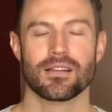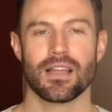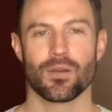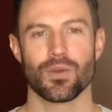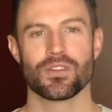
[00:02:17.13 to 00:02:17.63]

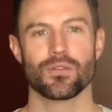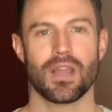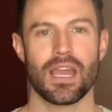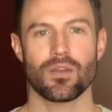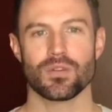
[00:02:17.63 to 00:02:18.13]
like with two
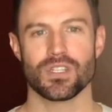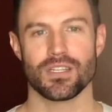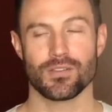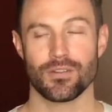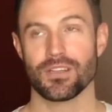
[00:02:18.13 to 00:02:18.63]

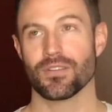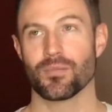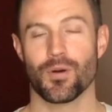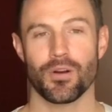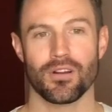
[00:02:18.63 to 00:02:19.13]
languages or even
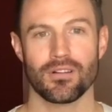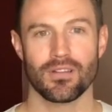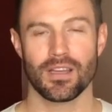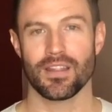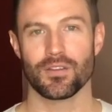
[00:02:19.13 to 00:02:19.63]
more,
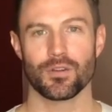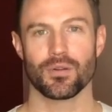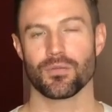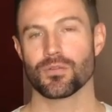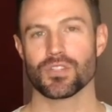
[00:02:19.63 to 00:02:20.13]
like they do
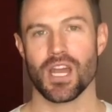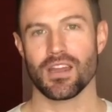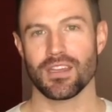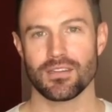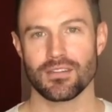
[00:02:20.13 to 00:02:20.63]
with
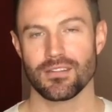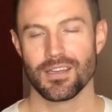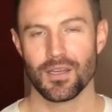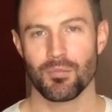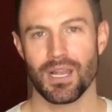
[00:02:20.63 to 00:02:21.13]
Rojak in
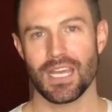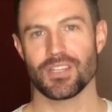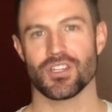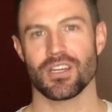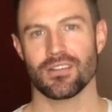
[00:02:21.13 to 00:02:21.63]

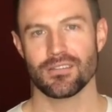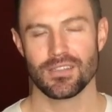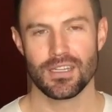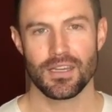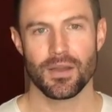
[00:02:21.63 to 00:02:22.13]
Malaysia,
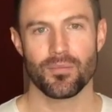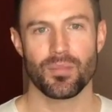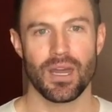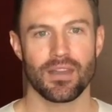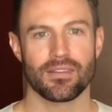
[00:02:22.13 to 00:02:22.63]

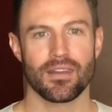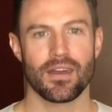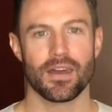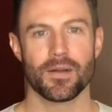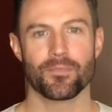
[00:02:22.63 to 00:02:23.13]
but
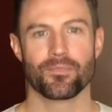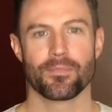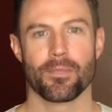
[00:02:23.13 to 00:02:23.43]
um,